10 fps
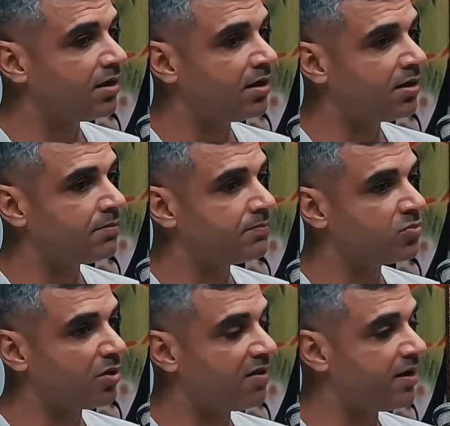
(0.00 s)

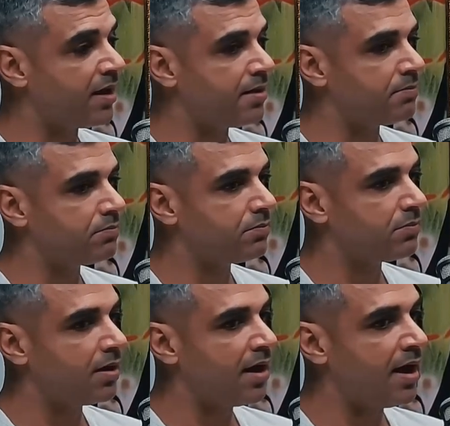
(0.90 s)
to give a
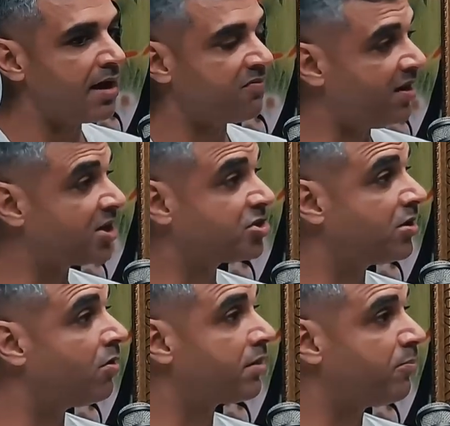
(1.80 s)
reflection
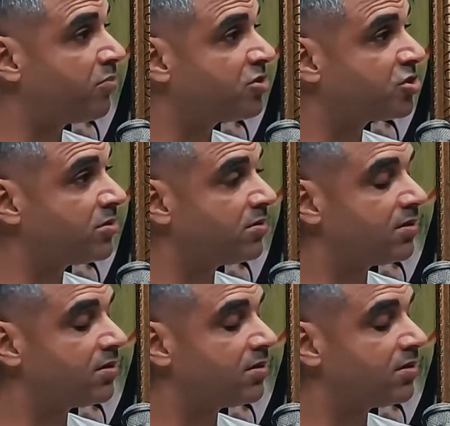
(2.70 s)
on the position.